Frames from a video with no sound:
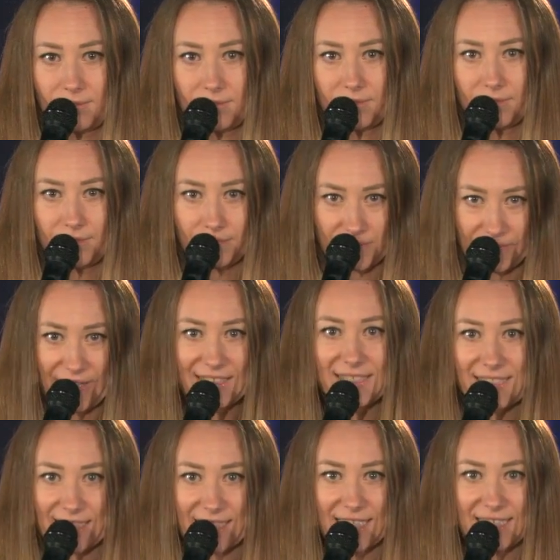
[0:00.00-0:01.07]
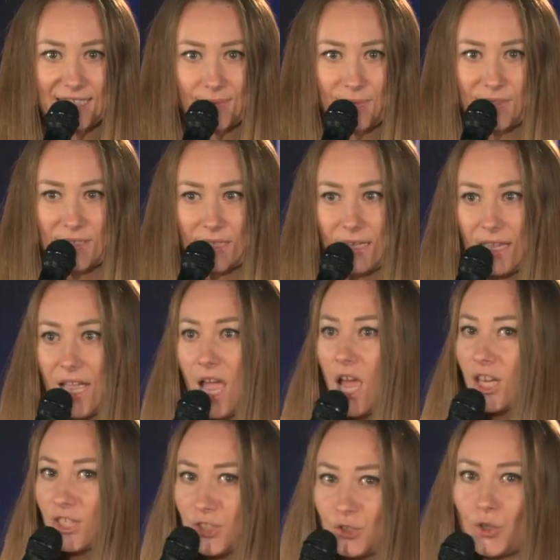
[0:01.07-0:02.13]
but they
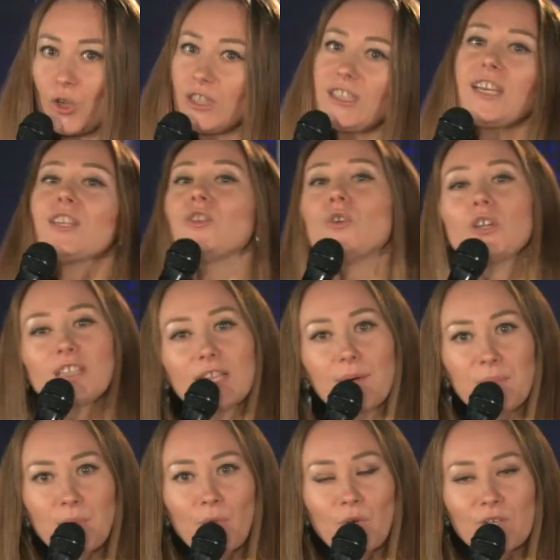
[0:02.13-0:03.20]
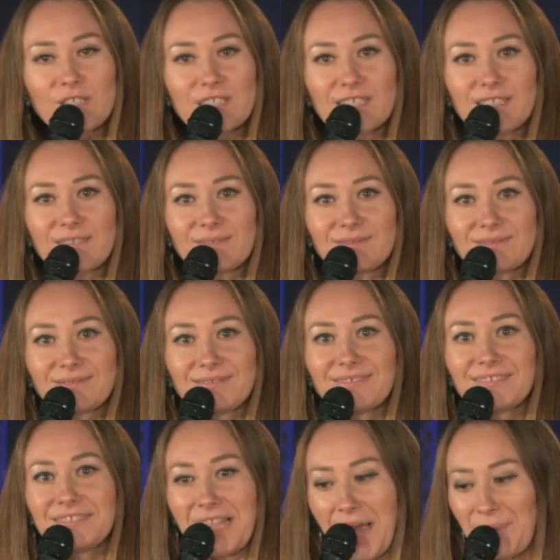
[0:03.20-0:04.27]
don't give us emotions.
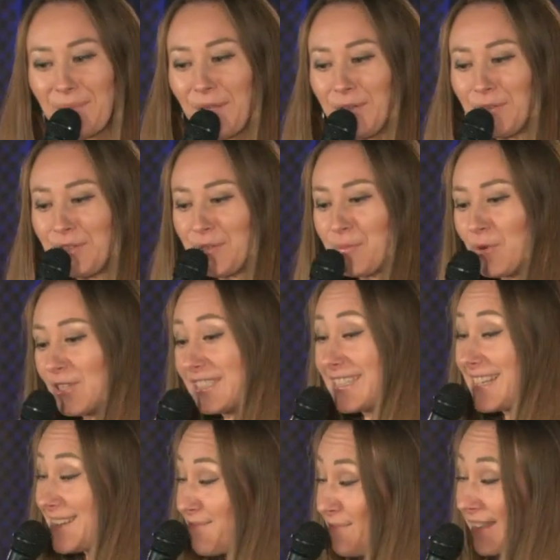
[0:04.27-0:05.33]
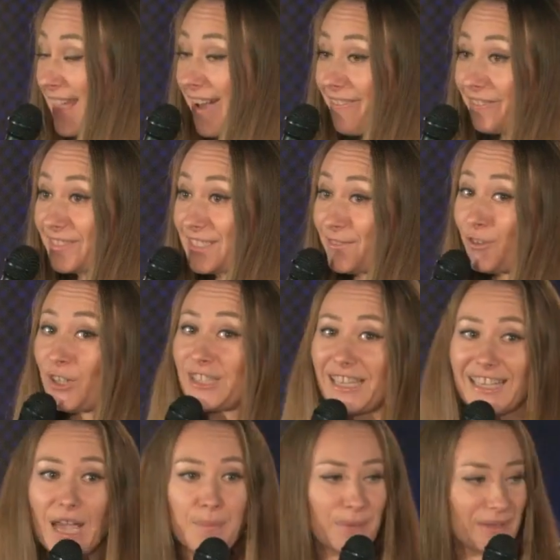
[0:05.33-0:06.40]
What what gives
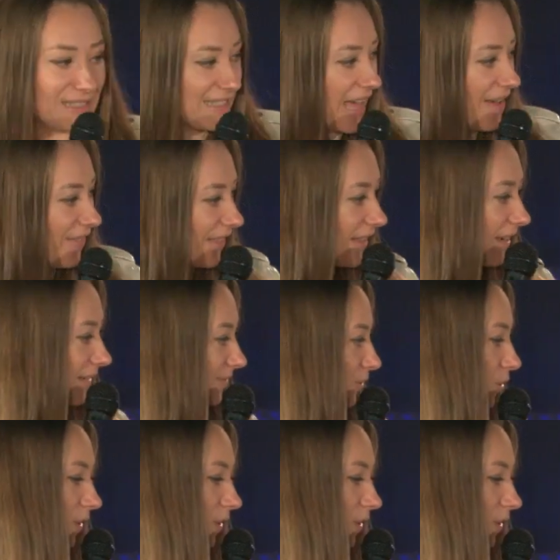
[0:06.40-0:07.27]
us emotions?